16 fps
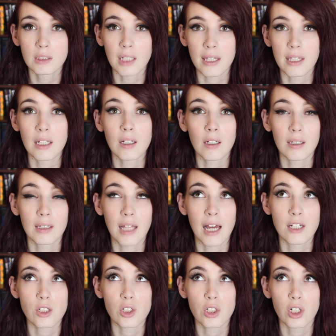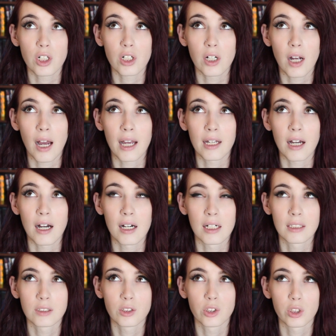I think last year I
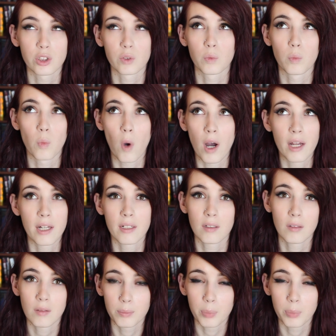got just one